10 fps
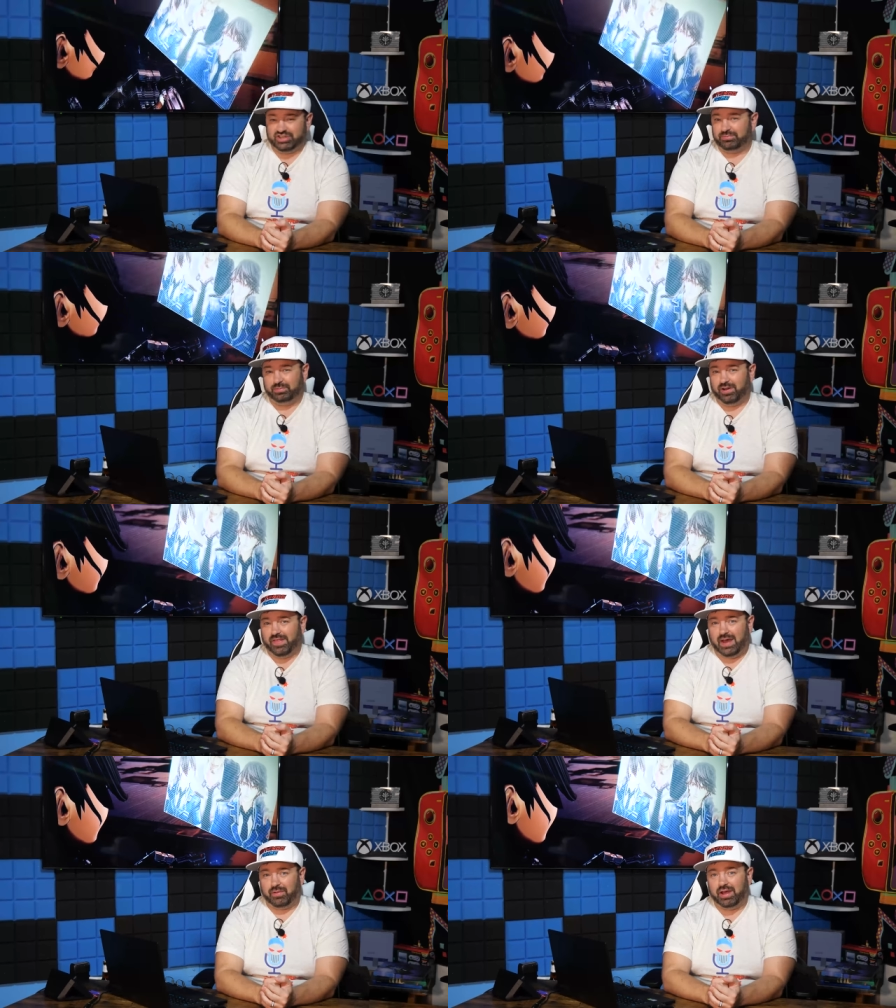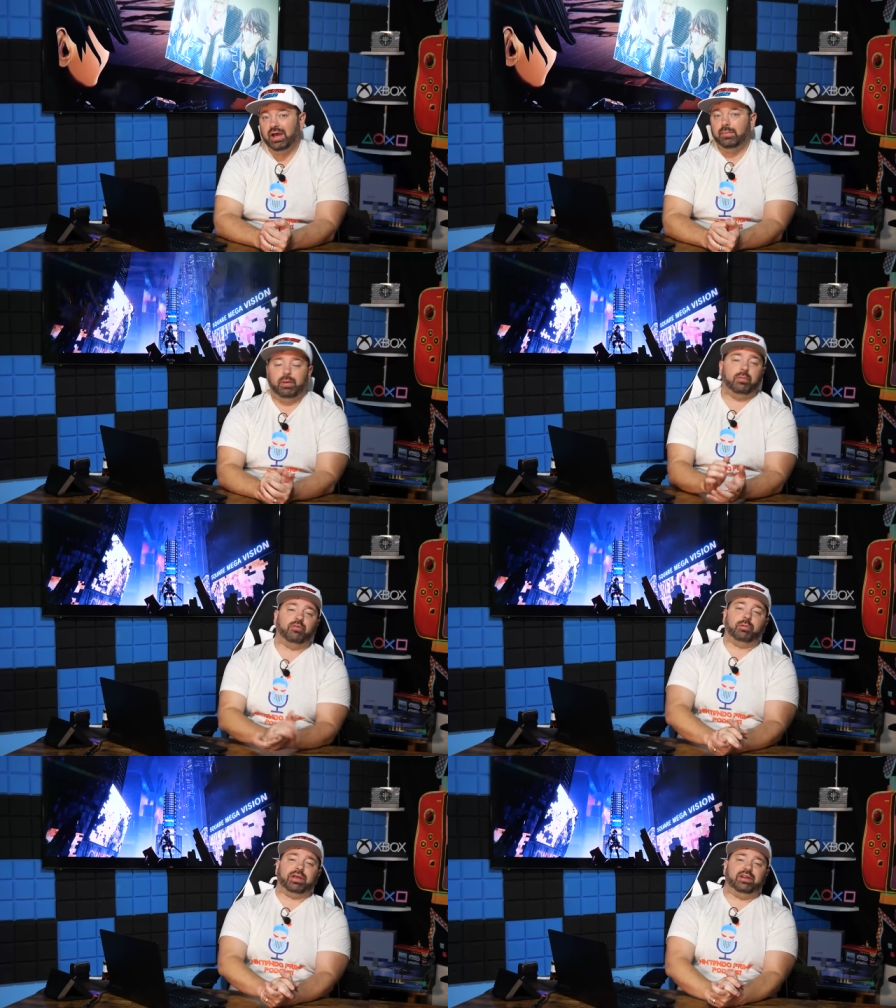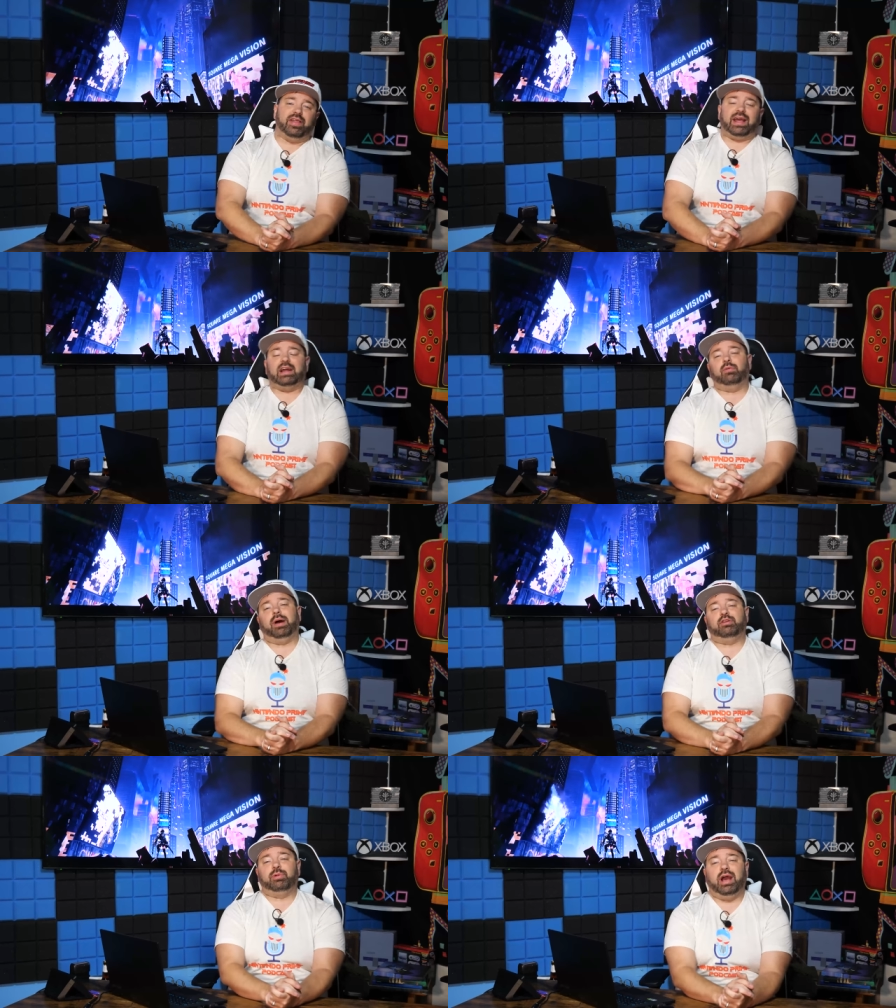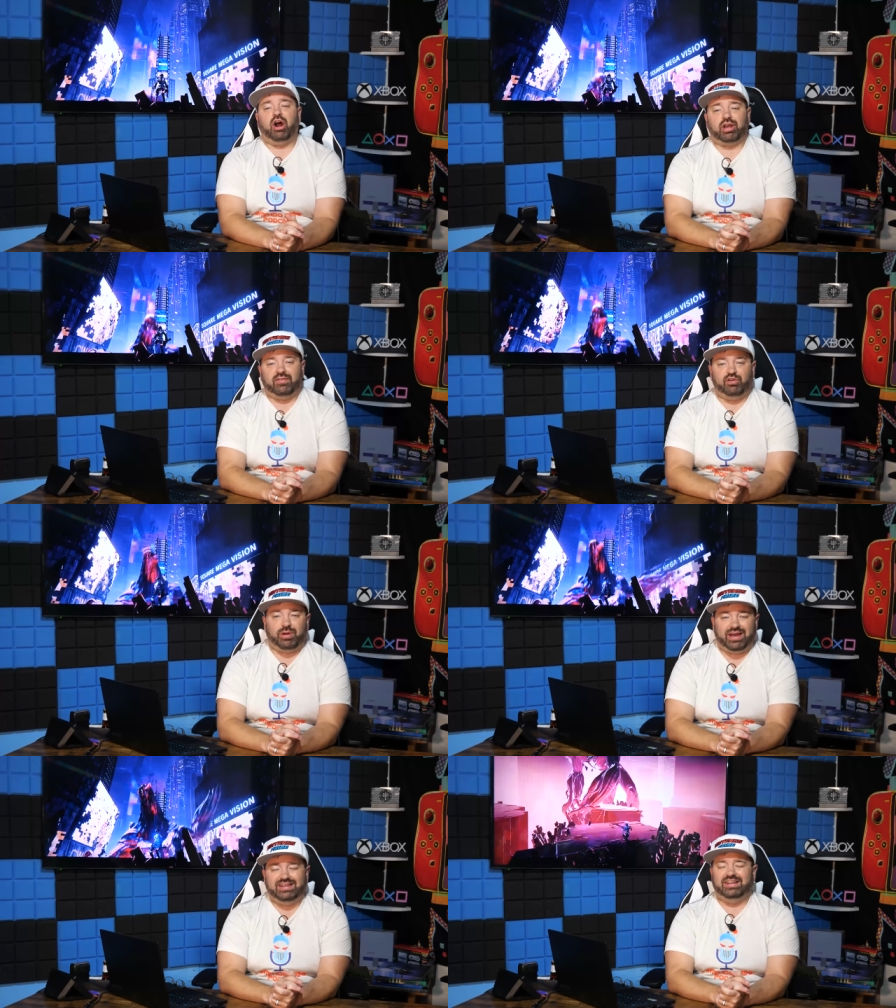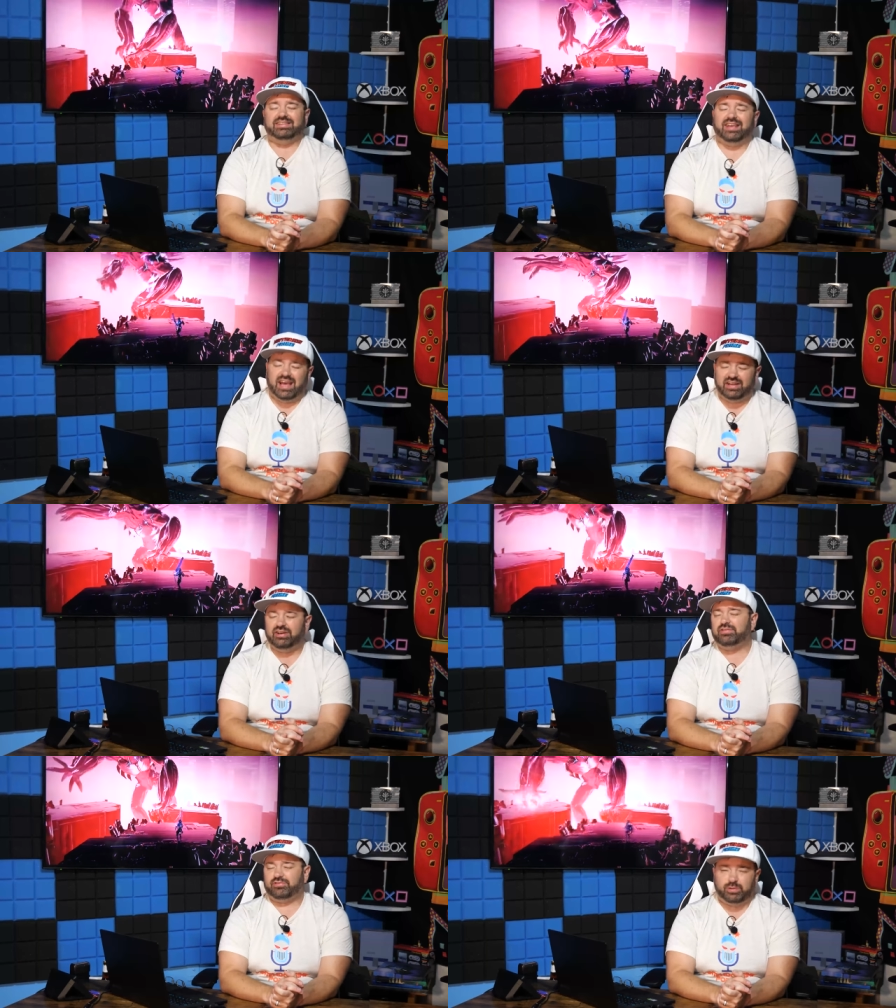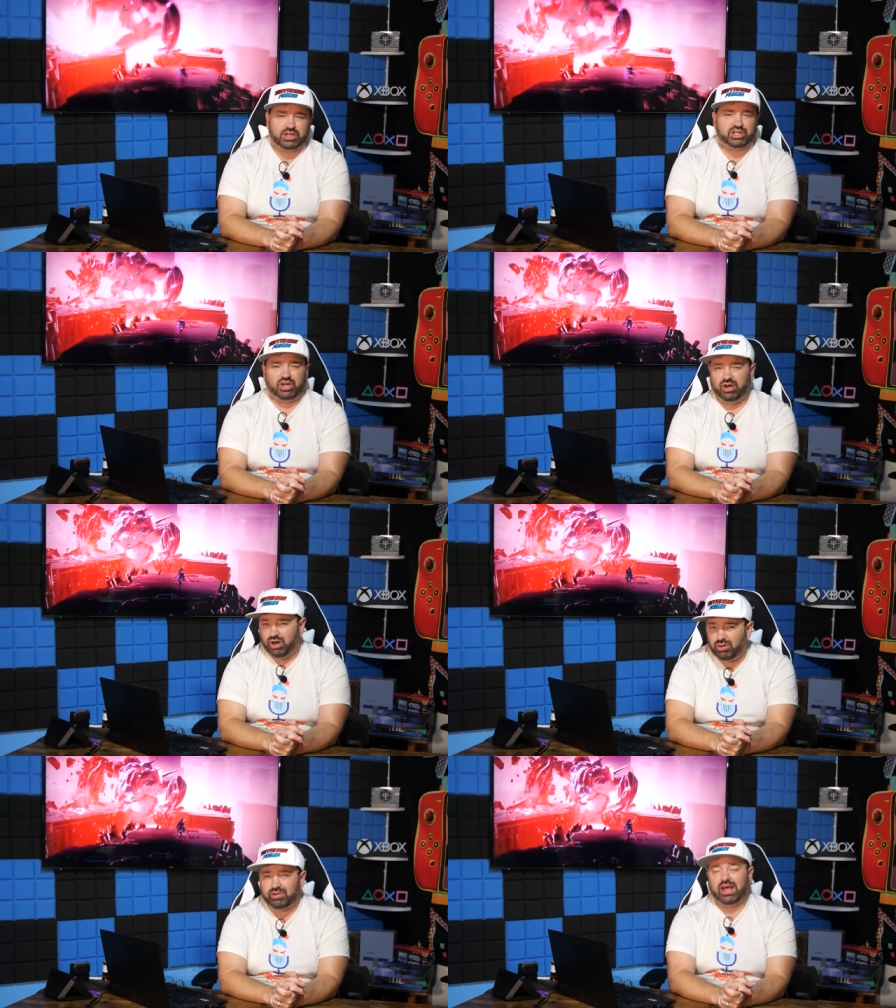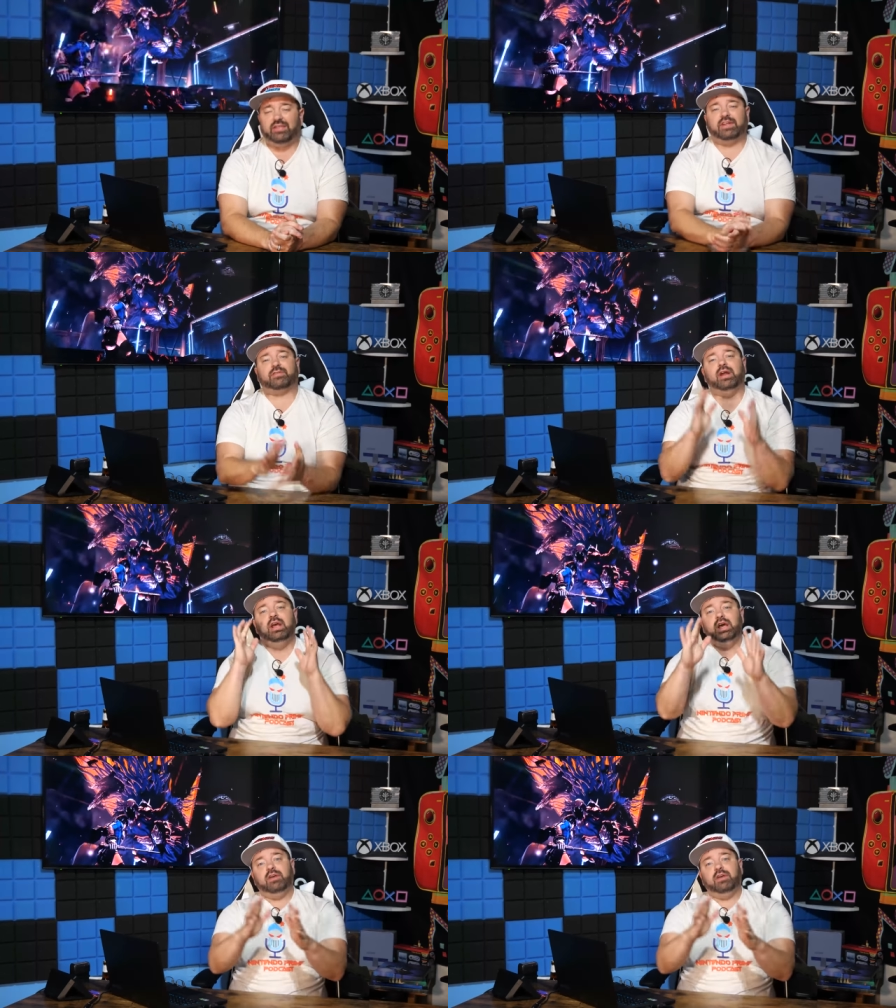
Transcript: just put it that way. But before we get into that, I got to remind you, we are giving away a Nintendo Switch OLED. That's right.